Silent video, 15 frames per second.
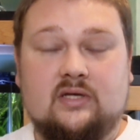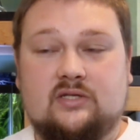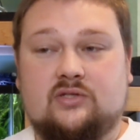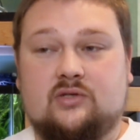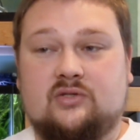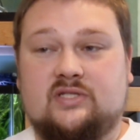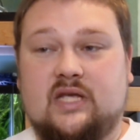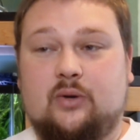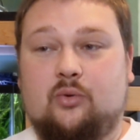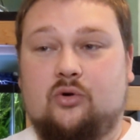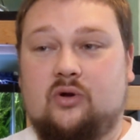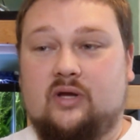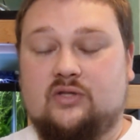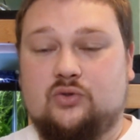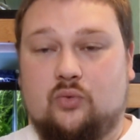So say
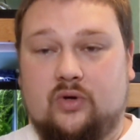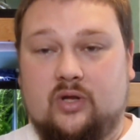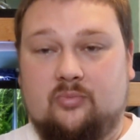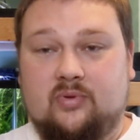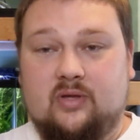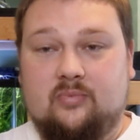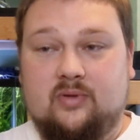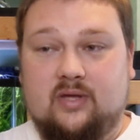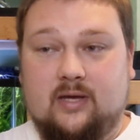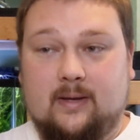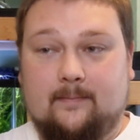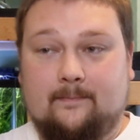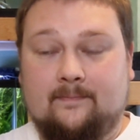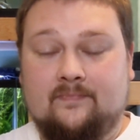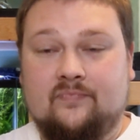we're at 20
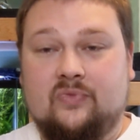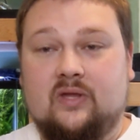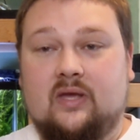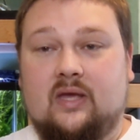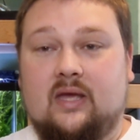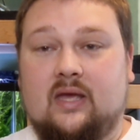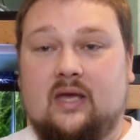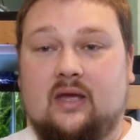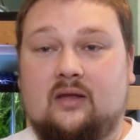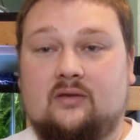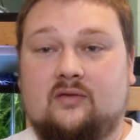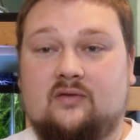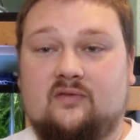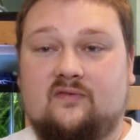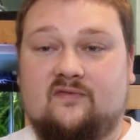ppm
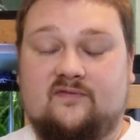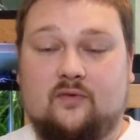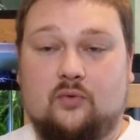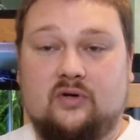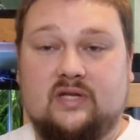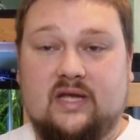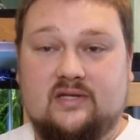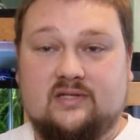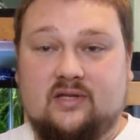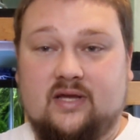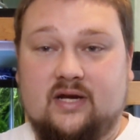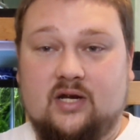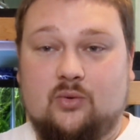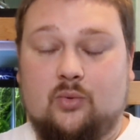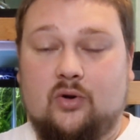and 4 days
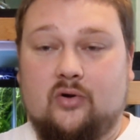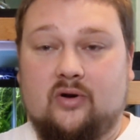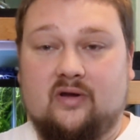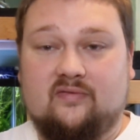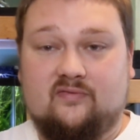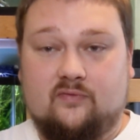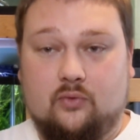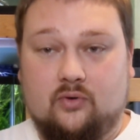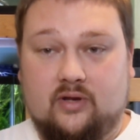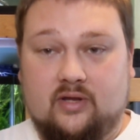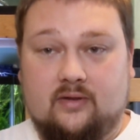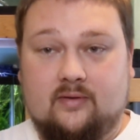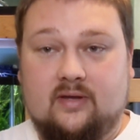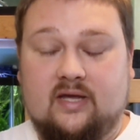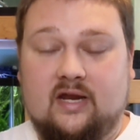later we were at 40
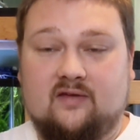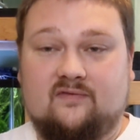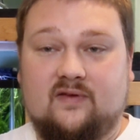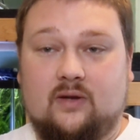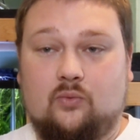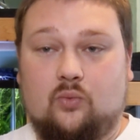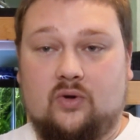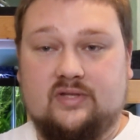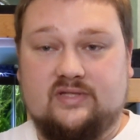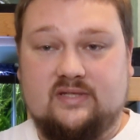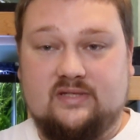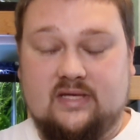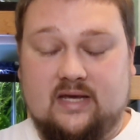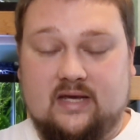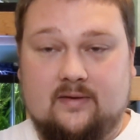and I fed once a
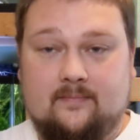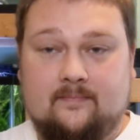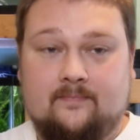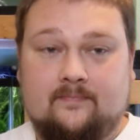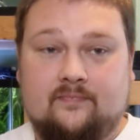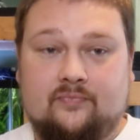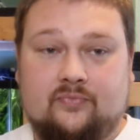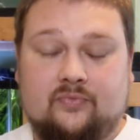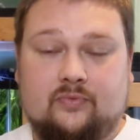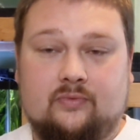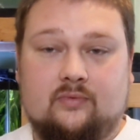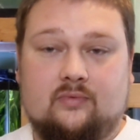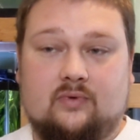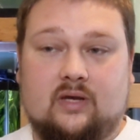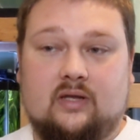day,
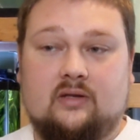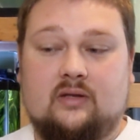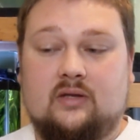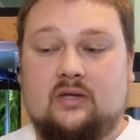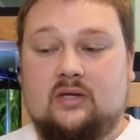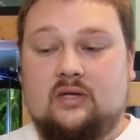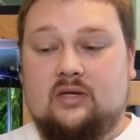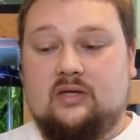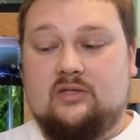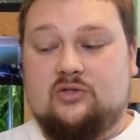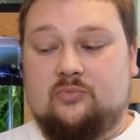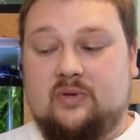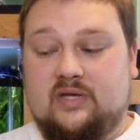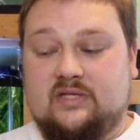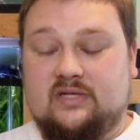right? So
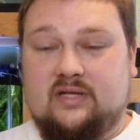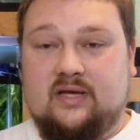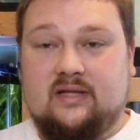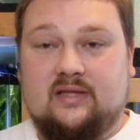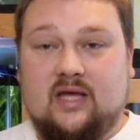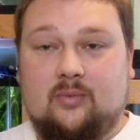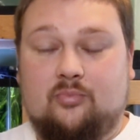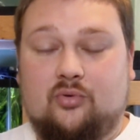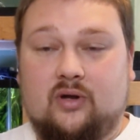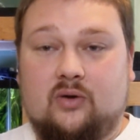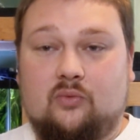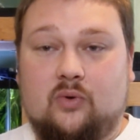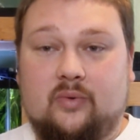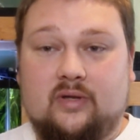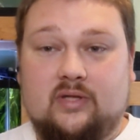basically at that point
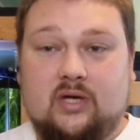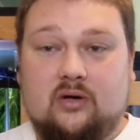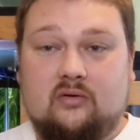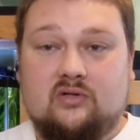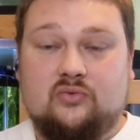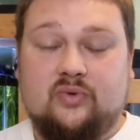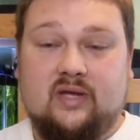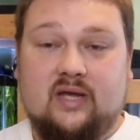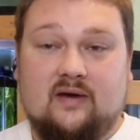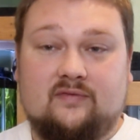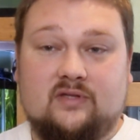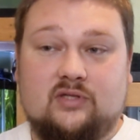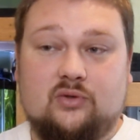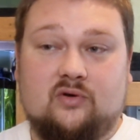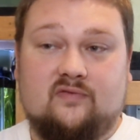what we know is we have
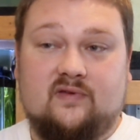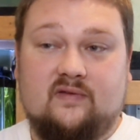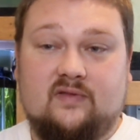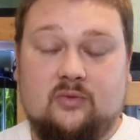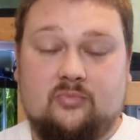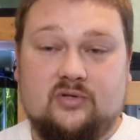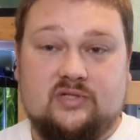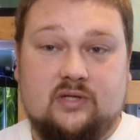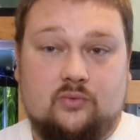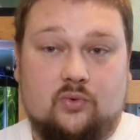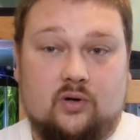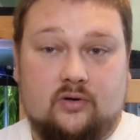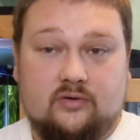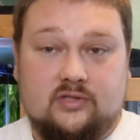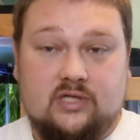to do a 50%
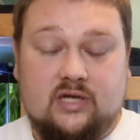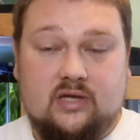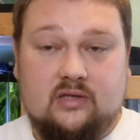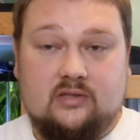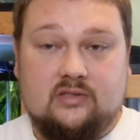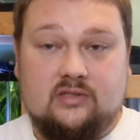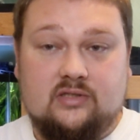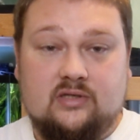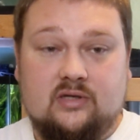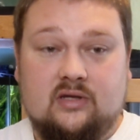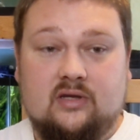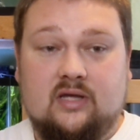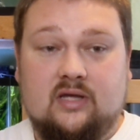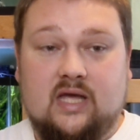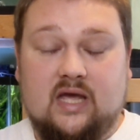water change
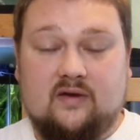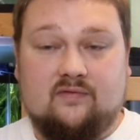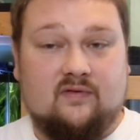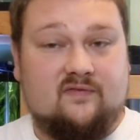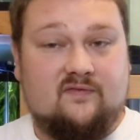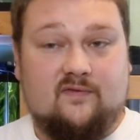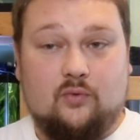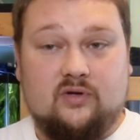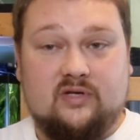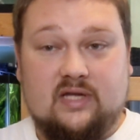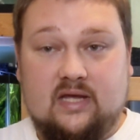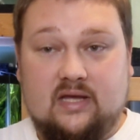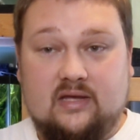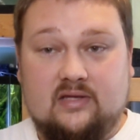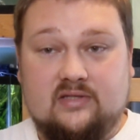every 4
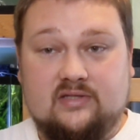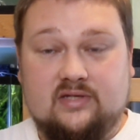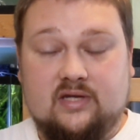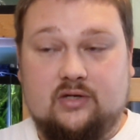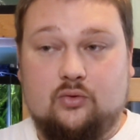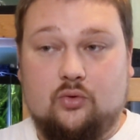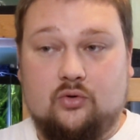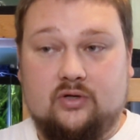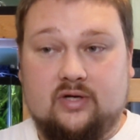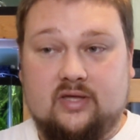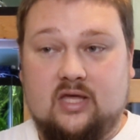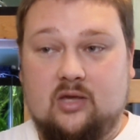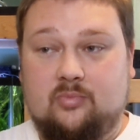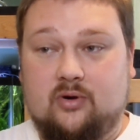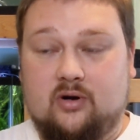days in order to
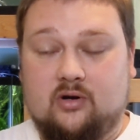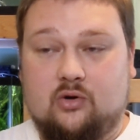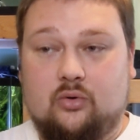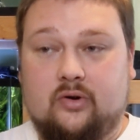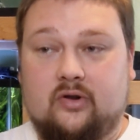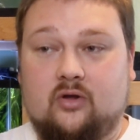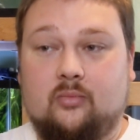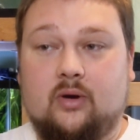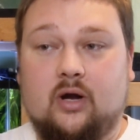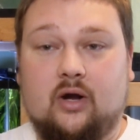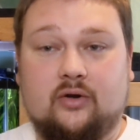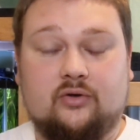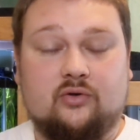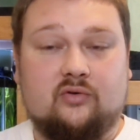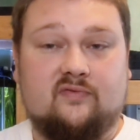keep our aquarium
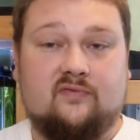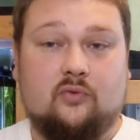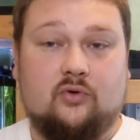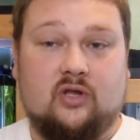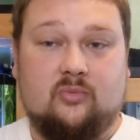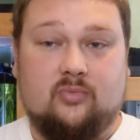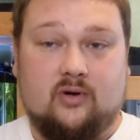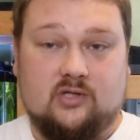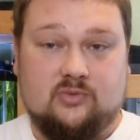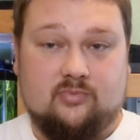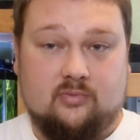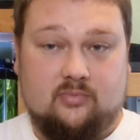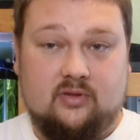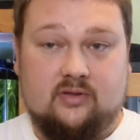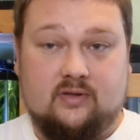under 40 parts
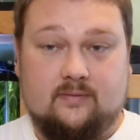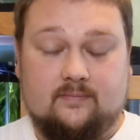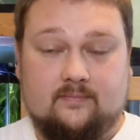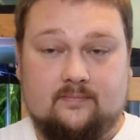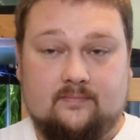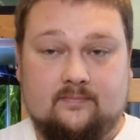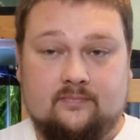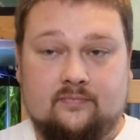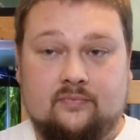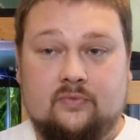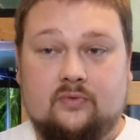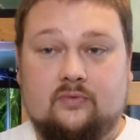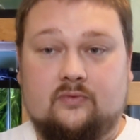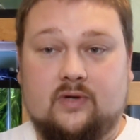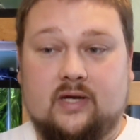per million,
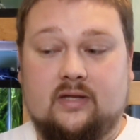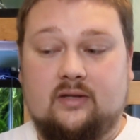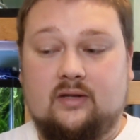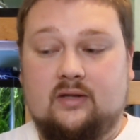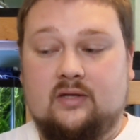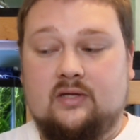right?